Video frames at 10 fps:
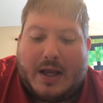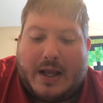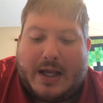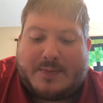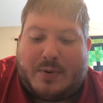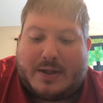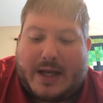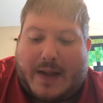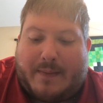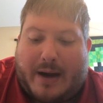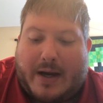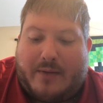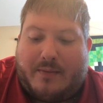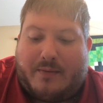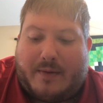He has put down the
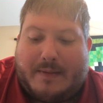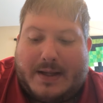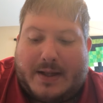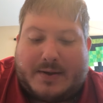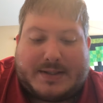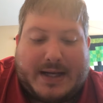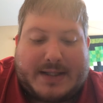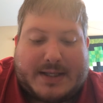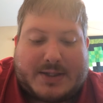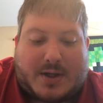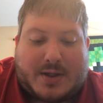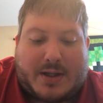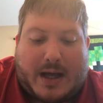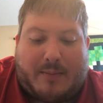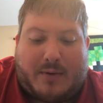mighty from their seats and
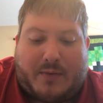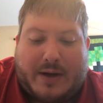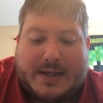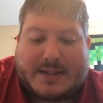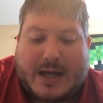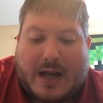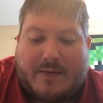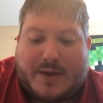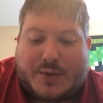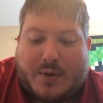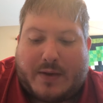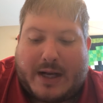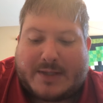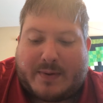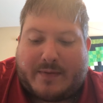exalted the humble, for he is the God of Israel. The
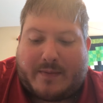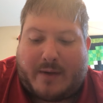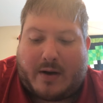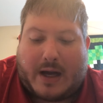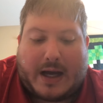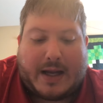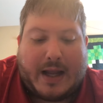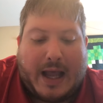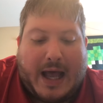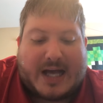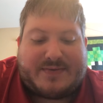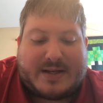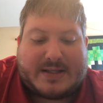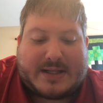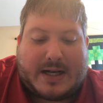day spring from on high has
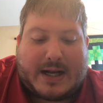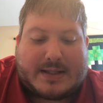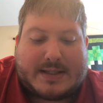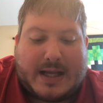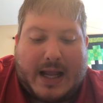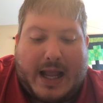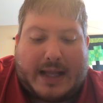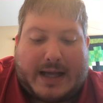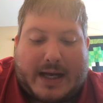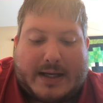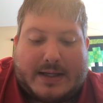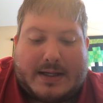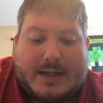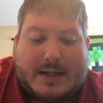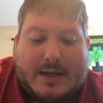visited us and guided
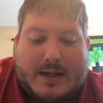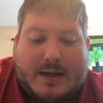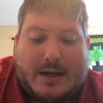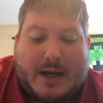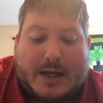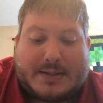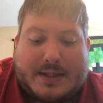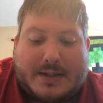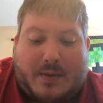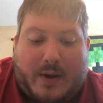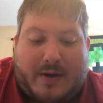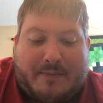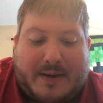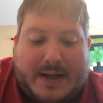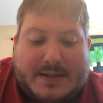us into the way
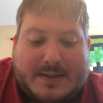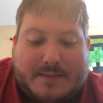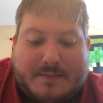of peace.